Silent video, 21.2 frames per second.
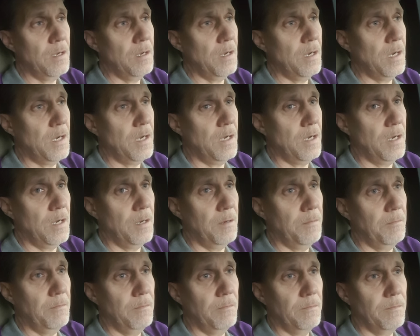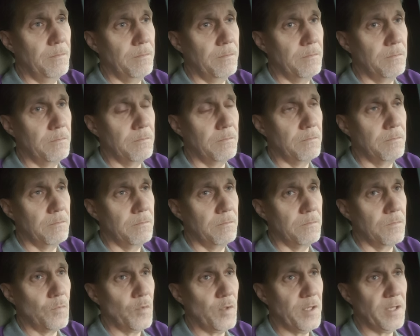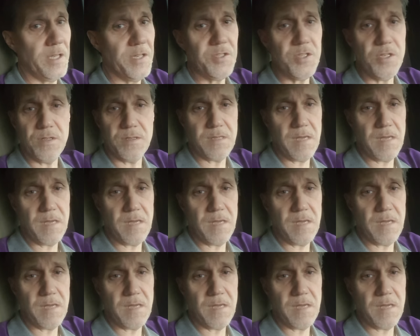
Um, Religion